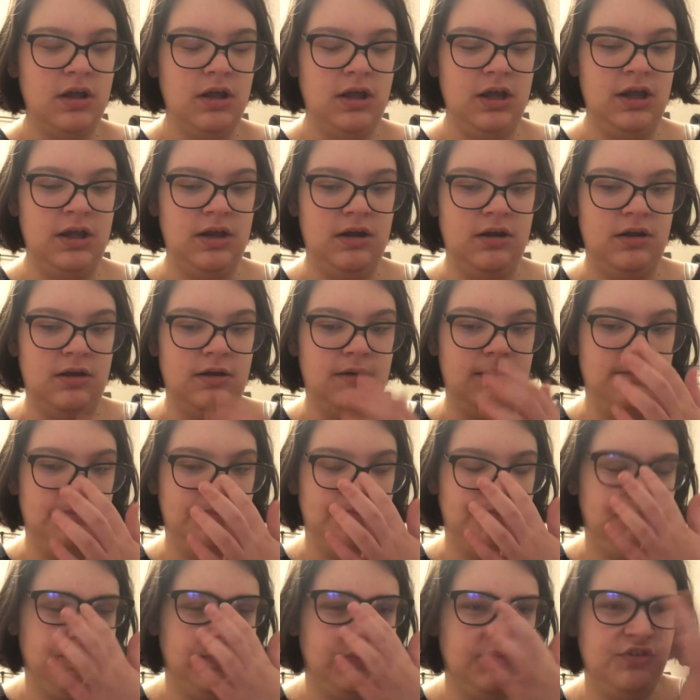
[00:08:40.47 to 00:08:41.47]

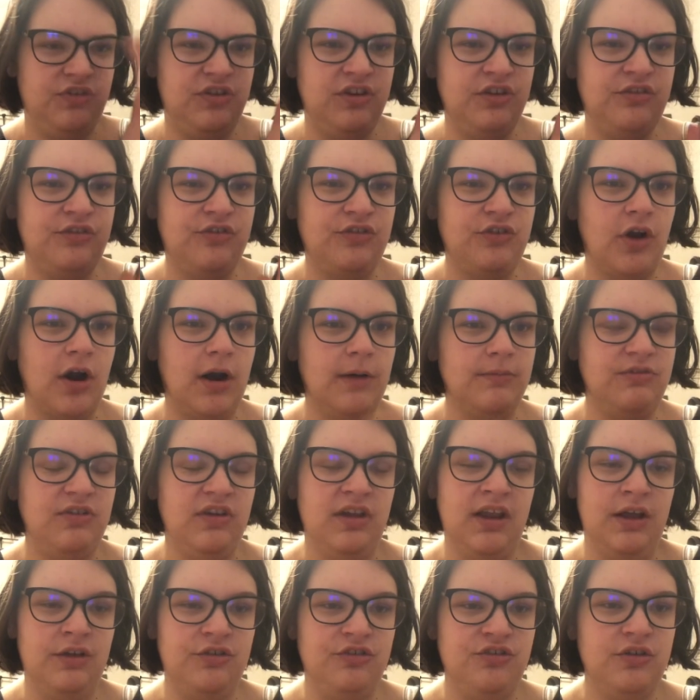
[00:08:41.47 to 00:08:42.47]
And she starved to death.